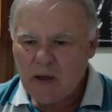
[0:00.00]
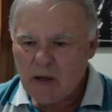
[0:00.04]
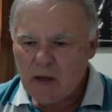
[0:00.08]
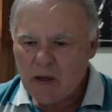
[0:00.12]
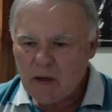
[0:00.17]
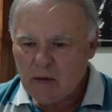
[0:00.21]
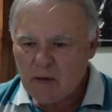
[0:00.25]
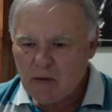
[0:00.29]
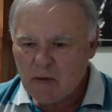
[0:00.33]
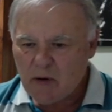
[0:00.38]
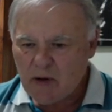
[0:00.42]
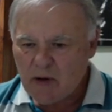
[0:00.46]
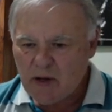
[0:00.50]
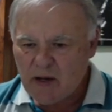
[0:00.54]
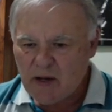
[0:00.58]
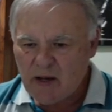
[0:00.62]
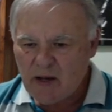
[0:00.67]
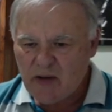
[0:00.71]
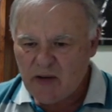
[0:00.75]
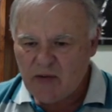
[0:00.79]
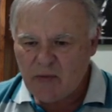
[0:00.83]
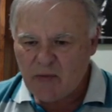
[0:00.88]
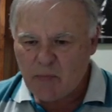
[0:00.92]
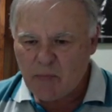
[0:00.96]
Right, it
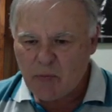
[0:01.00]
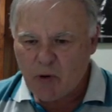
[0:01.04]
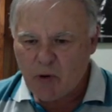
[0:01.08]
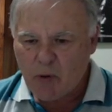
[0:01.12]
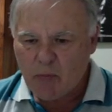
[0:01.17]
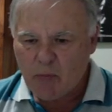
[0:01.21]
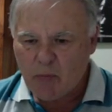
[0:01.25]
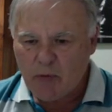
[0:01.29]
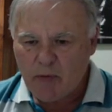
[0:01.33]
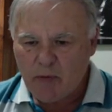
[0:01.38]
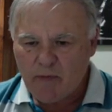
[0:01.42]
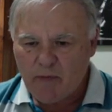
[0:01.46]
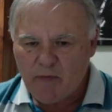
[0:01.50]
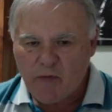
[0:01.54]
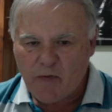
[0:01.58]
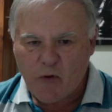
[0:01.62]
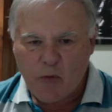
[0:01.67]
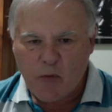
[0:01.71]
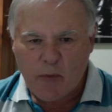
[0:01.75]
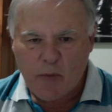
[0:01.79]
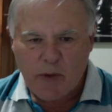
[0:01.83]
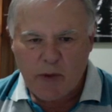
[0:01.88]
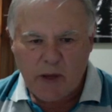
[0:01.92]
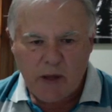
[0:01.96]
is a problem for
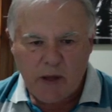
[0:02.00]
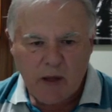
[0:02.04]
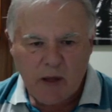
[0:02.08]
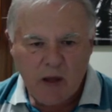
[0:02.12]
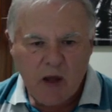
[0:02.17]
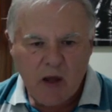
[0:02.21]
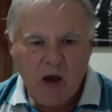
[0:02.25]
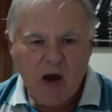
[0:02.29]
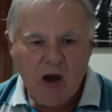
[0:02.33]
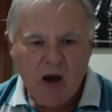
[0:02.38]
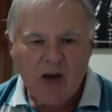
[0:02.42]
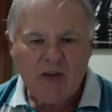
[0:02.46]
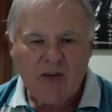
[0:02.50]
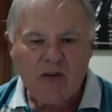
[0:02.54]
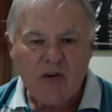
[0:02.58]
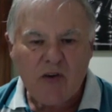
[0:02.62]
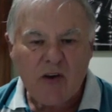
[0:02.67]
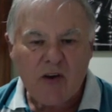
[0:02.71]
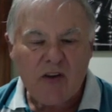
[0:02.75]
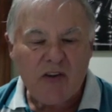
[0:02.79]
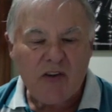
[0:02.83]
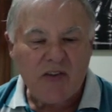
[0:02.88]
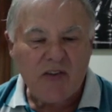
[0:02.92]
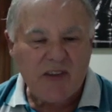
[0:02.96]
me. So I
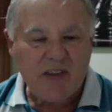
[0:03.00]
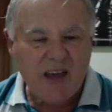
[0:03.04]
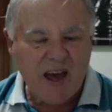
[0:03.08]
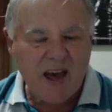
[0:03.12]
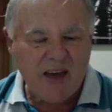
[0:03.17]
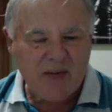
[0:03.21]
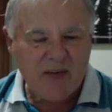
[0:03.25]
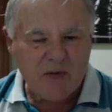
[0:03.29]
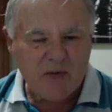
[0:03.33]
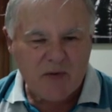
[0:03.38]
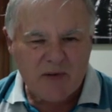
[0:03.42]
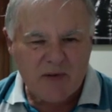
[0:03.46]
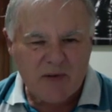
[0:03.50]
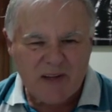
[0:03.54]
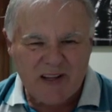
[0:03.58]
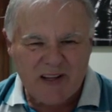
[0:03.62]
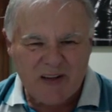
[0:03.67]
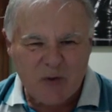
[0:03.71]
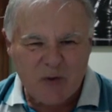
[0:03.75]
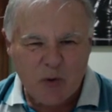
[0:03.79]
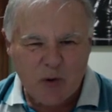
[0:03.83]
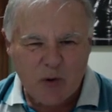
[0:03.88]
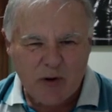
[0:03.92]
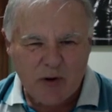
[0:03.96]
just castled and
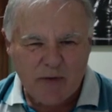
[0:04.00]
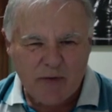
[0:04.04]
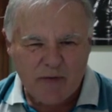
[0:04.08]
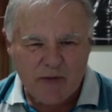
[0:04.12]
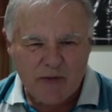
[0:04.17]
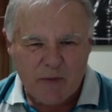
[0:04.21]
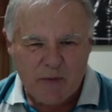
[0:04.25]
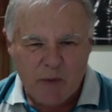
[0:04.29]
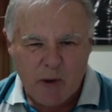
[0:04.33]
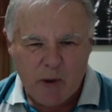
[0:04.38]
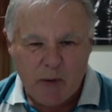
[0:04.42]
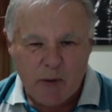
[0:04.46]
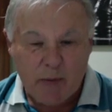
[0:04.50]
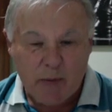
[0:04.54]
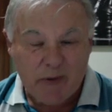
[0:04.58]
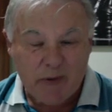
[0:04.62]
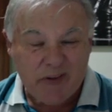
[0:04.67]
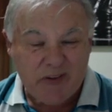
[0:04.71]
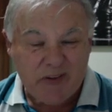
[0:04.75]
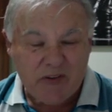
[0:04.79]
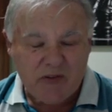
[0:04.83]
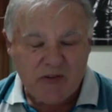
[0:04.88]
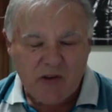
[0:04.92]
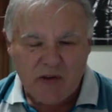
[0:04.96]
ignored it for the moment because
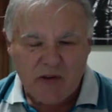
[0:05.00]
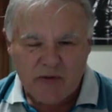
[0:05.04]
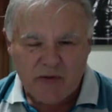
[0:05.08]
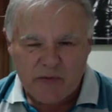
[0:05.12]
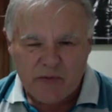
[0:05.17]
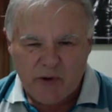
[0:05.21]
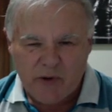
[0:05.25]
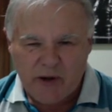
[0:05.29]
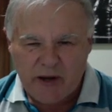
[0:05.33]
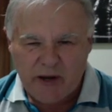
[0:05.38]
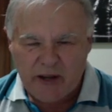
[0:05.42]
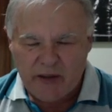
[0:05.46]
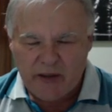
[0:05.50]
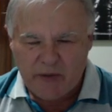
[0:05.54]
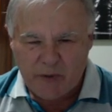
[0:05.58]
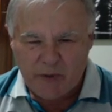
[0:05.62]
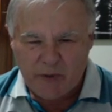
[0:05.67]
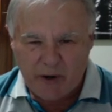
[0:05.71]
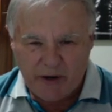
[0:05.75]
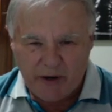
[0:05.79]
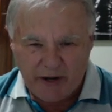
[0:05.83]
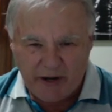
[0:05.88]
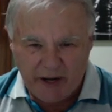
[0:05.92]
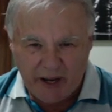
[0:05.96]
he's not
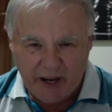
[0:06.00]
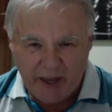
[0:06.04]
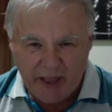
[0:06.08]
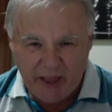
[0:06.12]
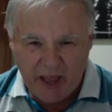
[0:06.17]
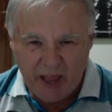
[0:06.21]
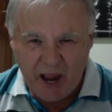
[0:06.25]
threatening it.